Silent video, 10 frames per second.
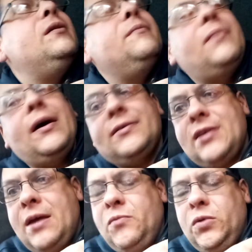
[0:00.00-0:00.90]
but
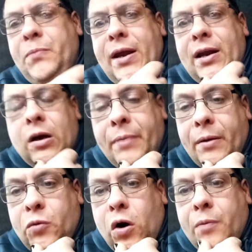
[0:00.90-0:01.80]
it would be a little
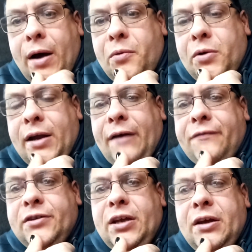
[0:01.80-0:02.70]
bit warmer. I wouldn't have
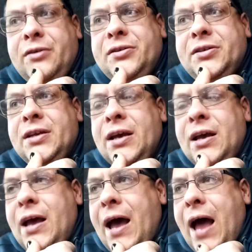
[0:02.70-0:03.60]
to use
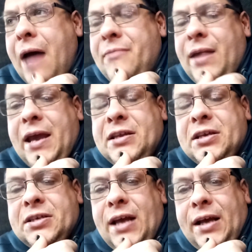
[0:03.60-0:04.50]
the
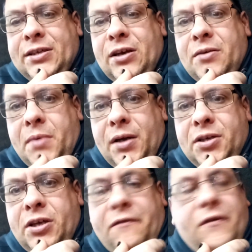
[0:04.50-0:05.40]
heaters and that so
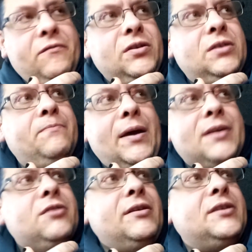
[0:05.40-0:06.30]
much if it was
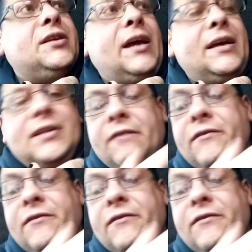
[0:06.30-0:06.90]
better insulated. I've